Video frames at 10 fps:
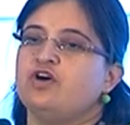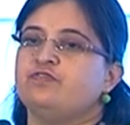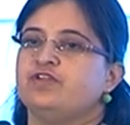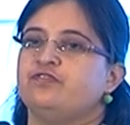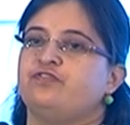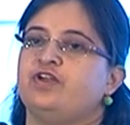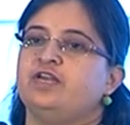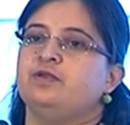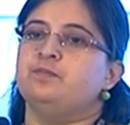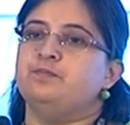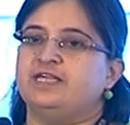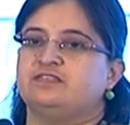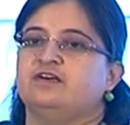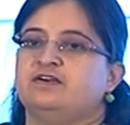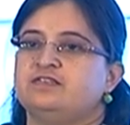of different
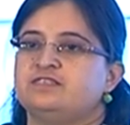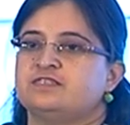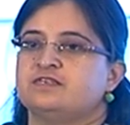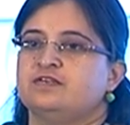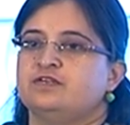methods